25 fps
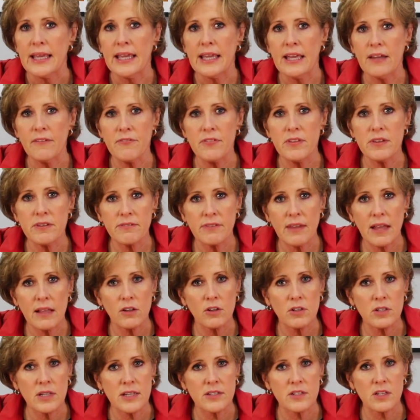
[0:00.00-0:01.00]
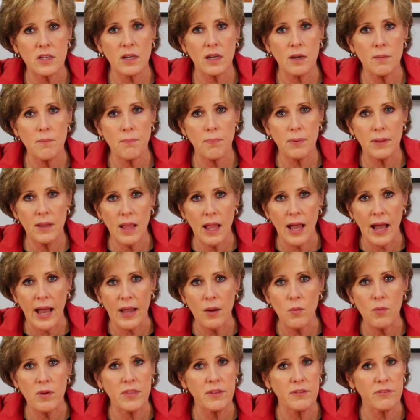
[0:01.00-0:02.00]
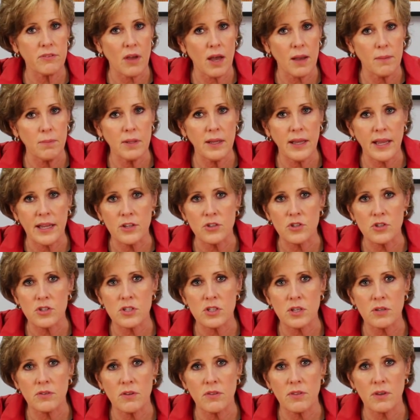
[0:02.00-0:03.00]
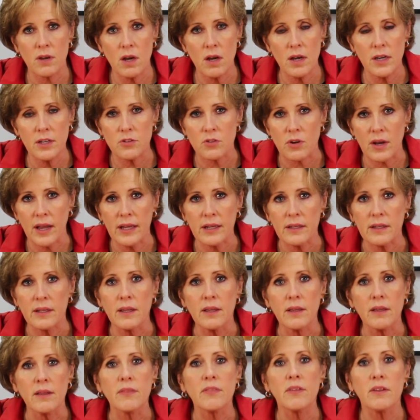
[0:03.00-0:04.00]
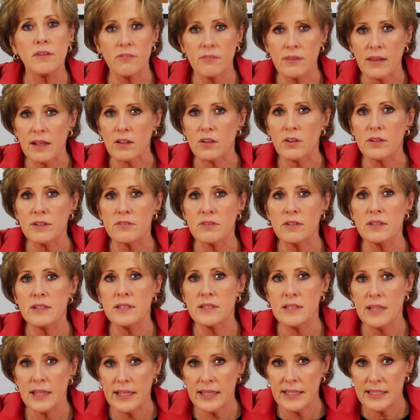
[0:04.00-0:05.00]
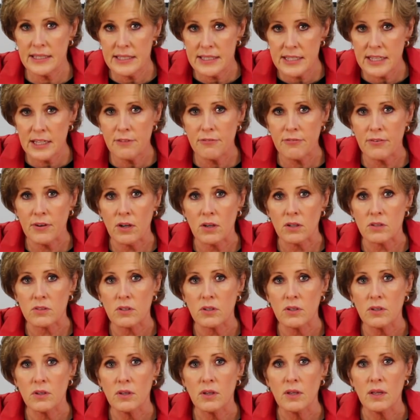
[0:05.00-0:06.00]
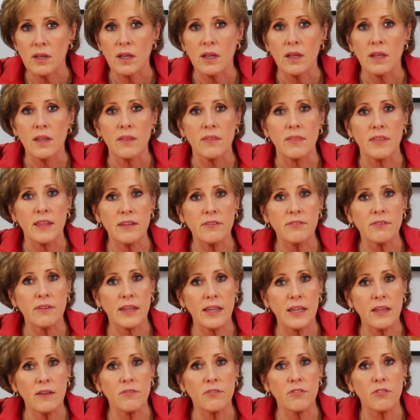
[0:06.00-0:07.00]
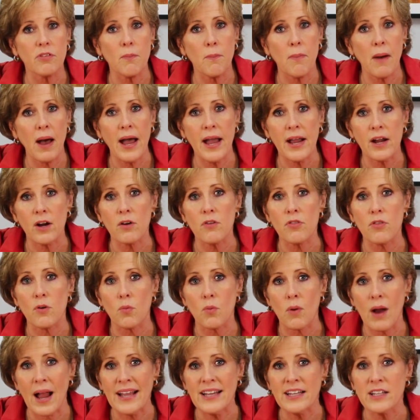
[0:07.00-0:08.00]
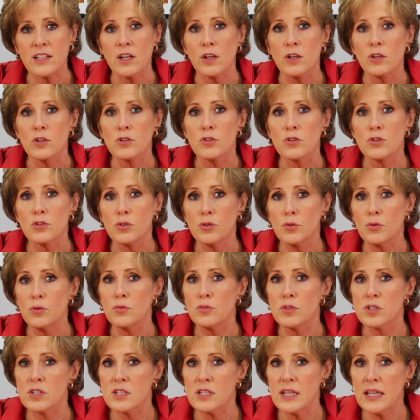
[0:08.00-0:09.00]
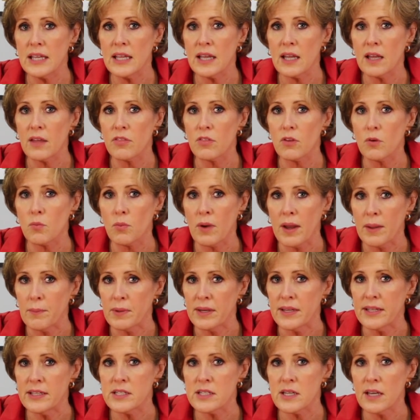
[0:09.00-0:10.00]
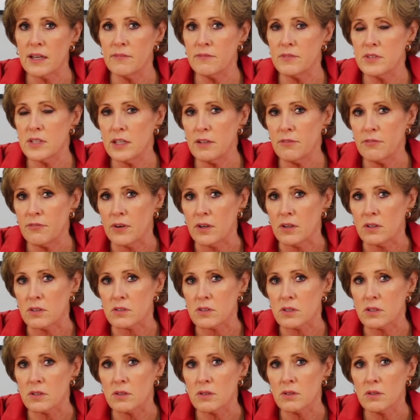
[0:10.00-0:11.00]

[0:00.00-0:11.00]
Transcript: If the seller doesn't comply with his obligations under the contract, the seller is in, in default. This gives the buyer the right to seek the remedies of default.